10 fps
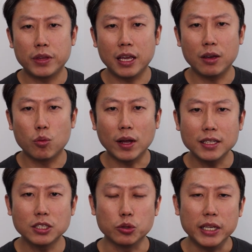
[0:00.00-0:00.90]
they
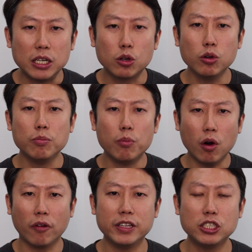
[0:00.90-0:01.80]
wanted to include
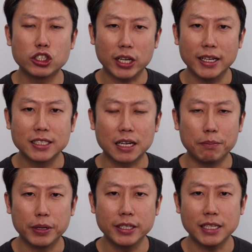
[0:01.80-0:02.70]
more of these Chinese
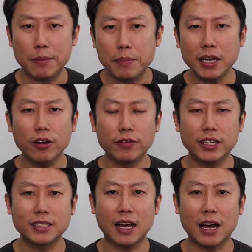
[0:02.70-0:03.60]
companies, and many of
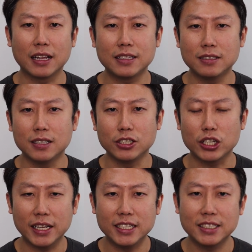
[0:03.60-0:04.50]
these are the
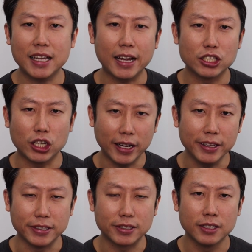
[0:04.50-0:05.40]
Chinese tech
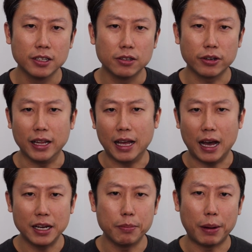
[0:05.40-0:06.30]
giants, right?
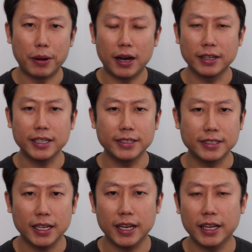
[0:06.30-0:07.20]
Like Alibaba,
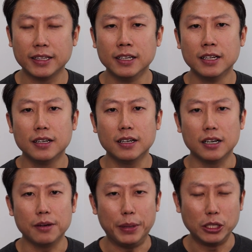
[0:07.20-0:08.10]
Tencent,
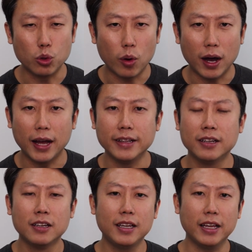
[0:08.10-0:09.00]
Meituan,
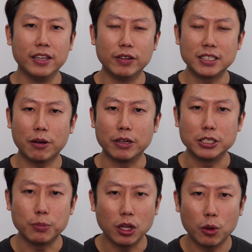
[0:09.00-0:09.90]
and even some of the
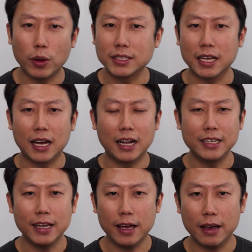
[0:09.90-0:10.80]
smaller ones like
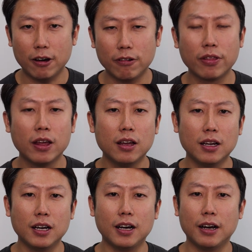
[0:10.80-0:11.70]
AliHealth,
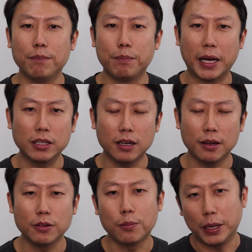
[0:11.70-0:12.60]

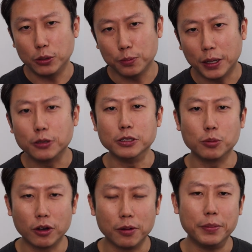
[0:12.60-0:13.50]
Baidu is
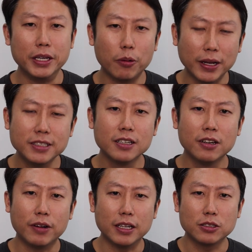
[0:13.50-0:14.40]
one of the bigger ones,
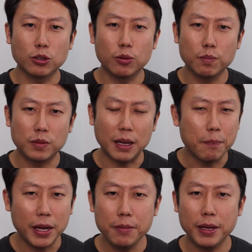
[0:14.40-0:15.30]
right? So there are
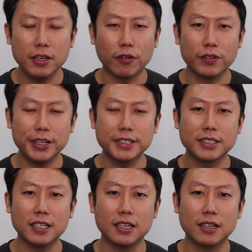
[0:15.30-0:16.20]
many of
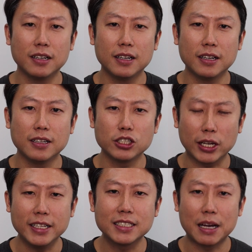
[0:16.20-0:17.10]
these
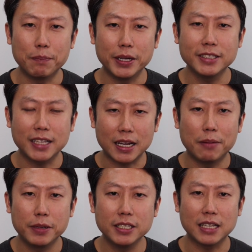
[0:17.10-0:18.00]
Chinese companies, tech
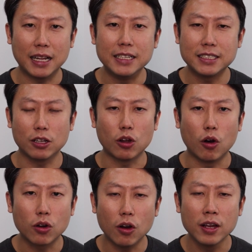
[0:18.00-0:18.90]
companies, are listed in
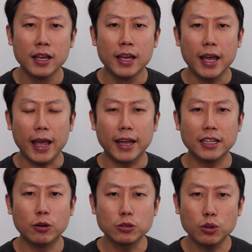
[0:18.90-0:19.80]
Hong Kong,
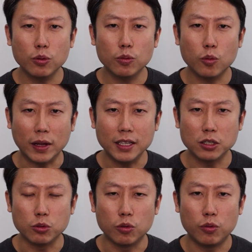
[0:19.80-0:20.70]
and they also
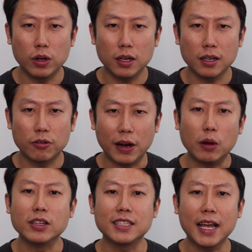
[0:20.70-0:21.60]
wanted to ride
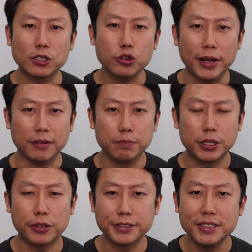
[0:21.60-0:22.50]
on the tech trend,
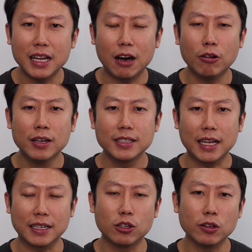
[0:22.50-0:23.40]
because now
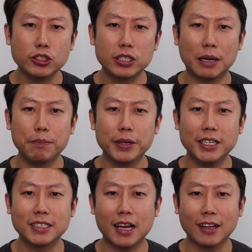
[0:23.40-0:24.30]
technology
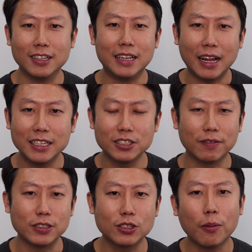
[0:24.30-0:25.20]
companies are the darlings
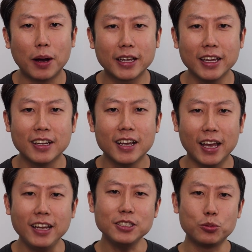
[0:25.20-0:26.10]
of the stock market,
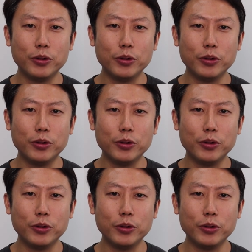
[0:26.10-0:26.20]
and it's